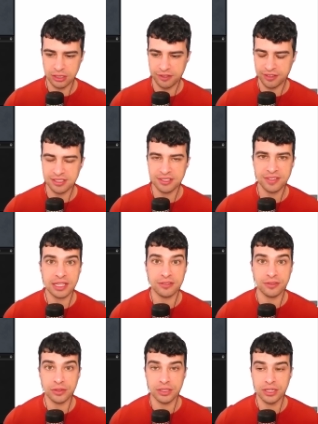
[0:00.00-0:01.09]
defensive hand
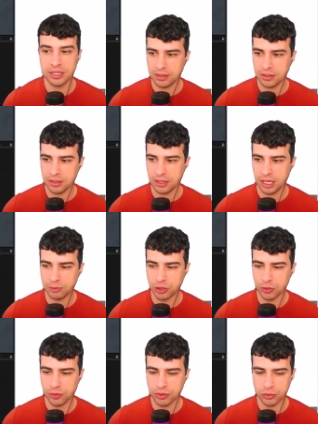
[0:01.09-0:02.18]
for game
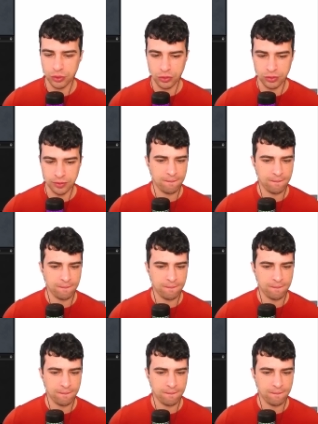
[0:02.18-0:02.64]
2 on the draw.